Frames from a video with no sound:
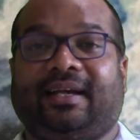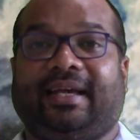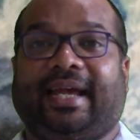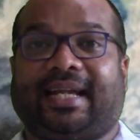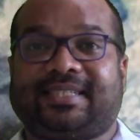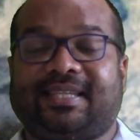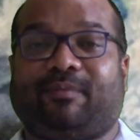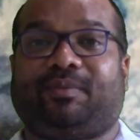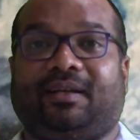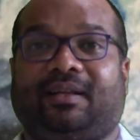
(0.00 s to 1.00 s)

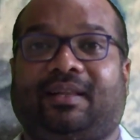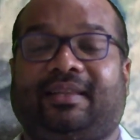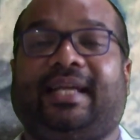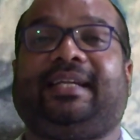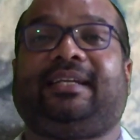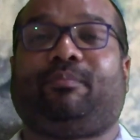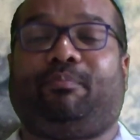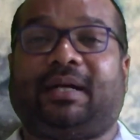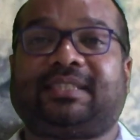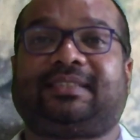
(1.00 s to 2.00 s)
except that it
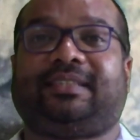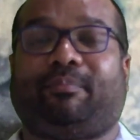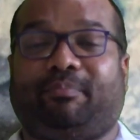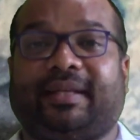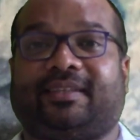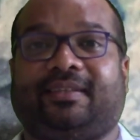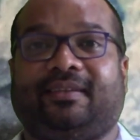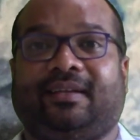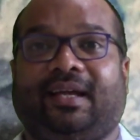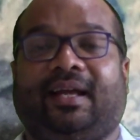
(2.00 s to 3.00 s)
busts the myth
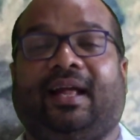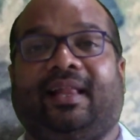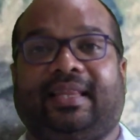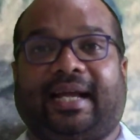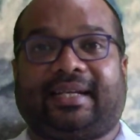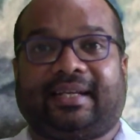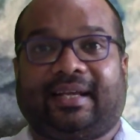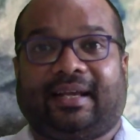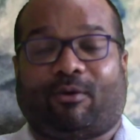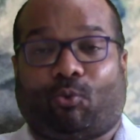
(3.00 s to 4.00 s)
that
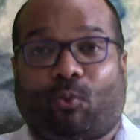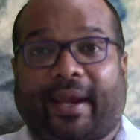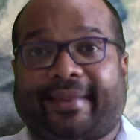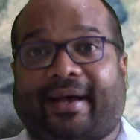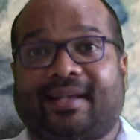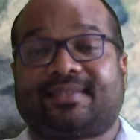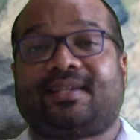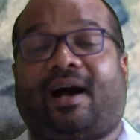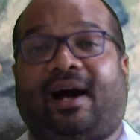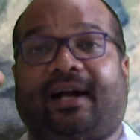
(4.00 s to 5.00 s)
Vedas
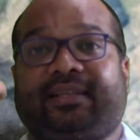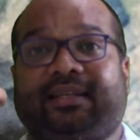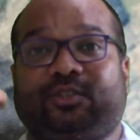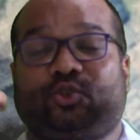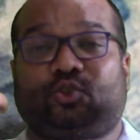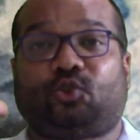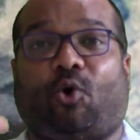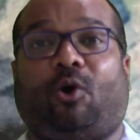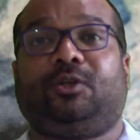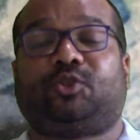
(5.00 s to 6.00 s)
are the
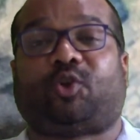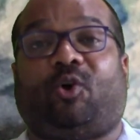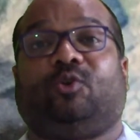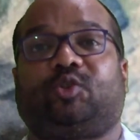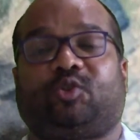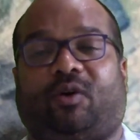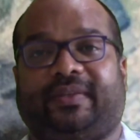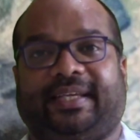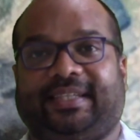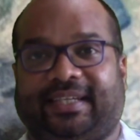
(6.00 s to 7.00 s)
sole source of
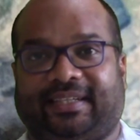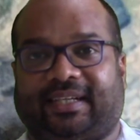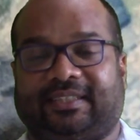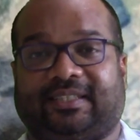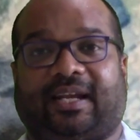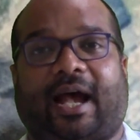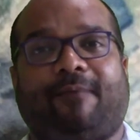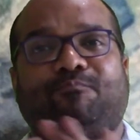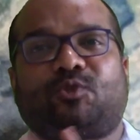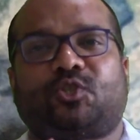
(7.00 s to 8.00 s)
the Indian culture.
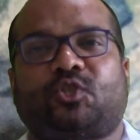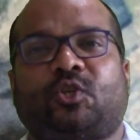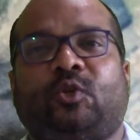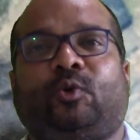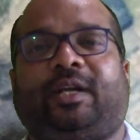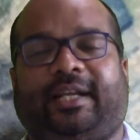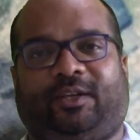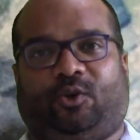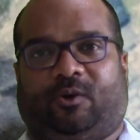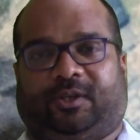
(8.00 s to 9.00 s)
Absolutely
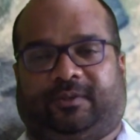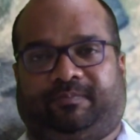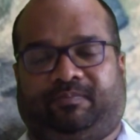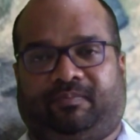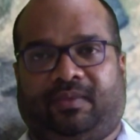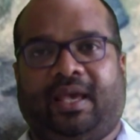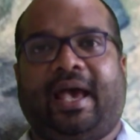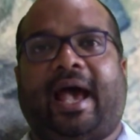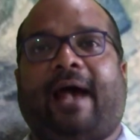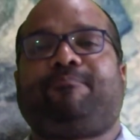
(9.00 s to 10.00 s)
not.
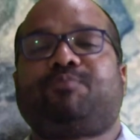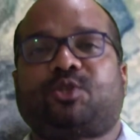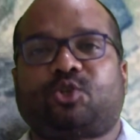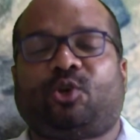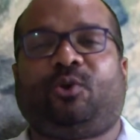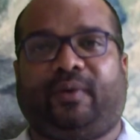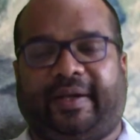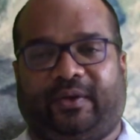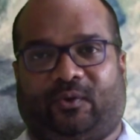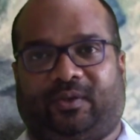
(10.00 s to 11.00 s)

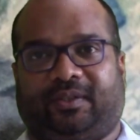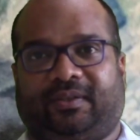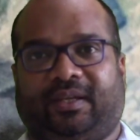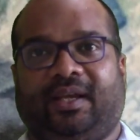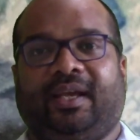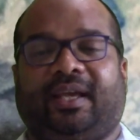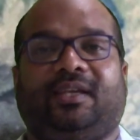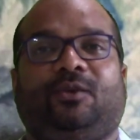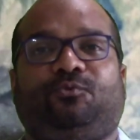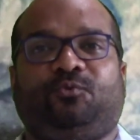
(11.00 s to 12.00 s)
Absolutely not.
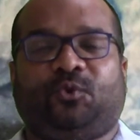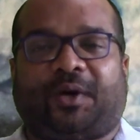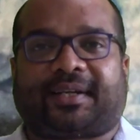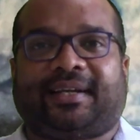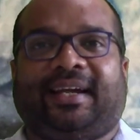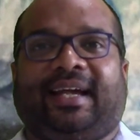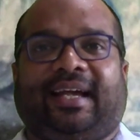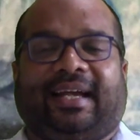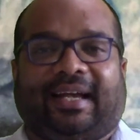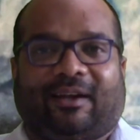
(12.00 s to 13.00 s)
If your
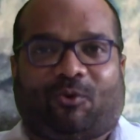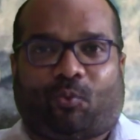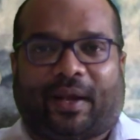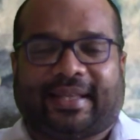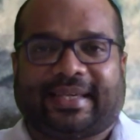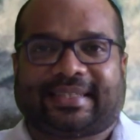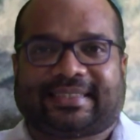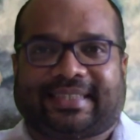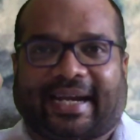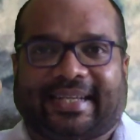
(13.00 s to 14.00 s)
Vedic
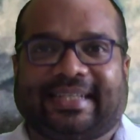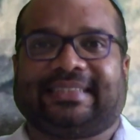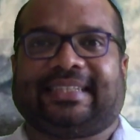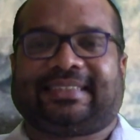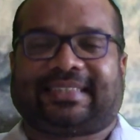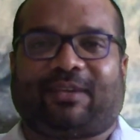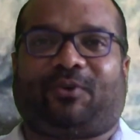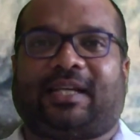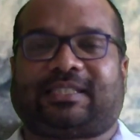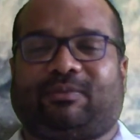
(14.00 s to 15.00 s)
studies itself has